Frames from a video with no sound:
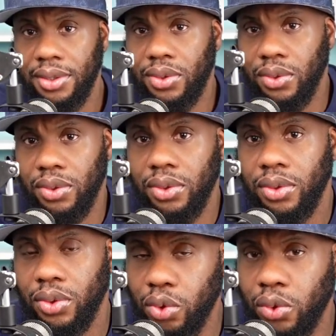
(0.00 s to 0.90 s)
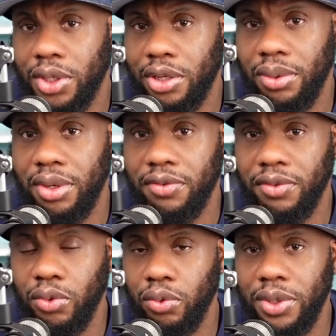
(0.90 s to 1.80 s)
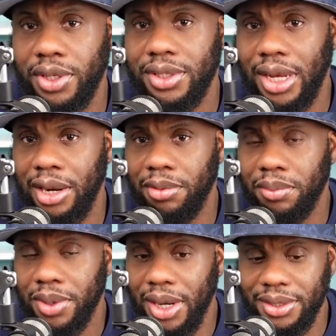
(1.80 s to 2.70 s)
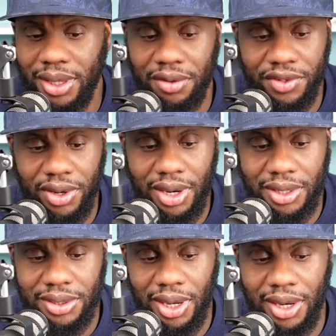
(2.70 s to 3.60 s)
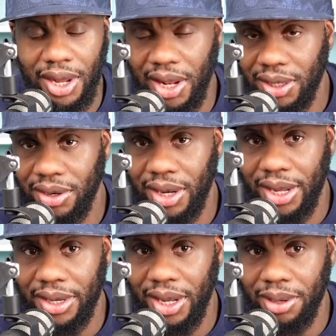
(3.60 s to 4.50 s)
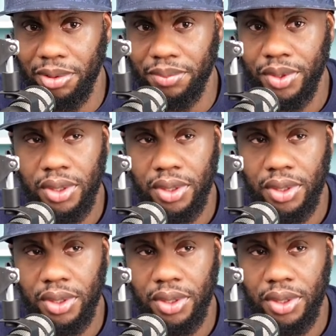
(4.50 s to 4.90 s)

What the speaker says: to do what he want to do with this album, because after all, it's called Alkaline Album.